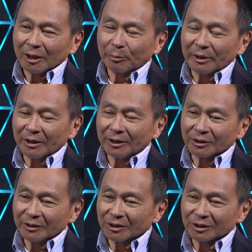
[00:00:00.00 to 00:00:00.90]
appealing
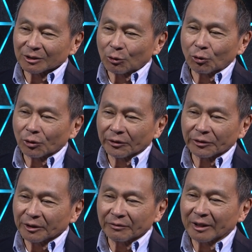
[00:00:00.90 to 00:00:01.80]
to this core
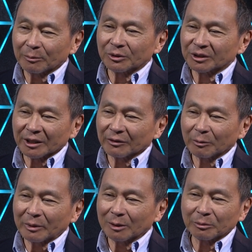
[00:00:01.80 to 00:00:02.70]
35% of
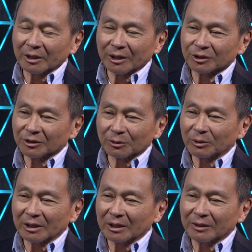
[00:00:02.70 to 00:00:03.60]
the population that
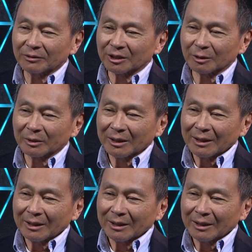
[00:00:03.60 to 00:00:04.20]
really loves him.